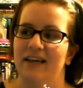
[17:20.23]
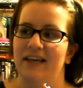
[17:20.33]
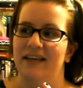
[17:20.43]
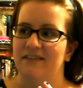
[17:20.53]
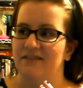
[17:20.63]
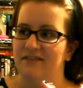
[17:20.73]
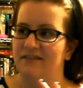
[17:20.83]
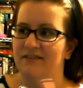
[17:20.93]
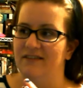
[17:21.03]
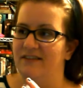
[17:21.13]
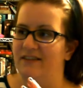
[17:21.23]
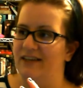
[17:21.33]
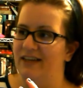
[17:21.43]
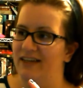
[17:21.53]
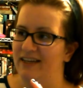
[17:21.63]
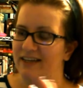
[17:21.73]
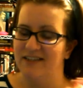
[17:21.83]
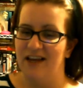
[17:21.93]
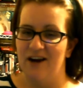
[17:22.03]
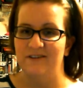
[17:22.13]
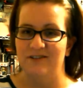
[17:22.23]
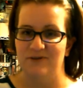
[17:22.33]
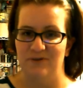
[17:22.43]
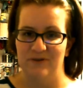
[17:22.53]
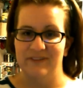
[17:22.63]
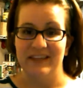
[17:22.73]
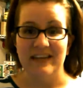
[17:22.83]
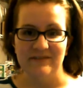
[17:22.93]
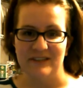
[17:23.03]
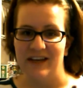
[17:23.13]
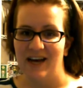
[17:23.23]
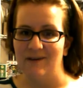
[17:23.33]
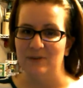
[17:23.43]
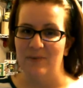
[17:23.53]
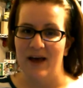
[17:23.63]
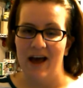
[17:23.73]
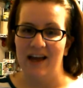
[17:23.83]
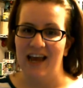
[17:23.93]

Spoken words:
his character sort of leaves and comes back,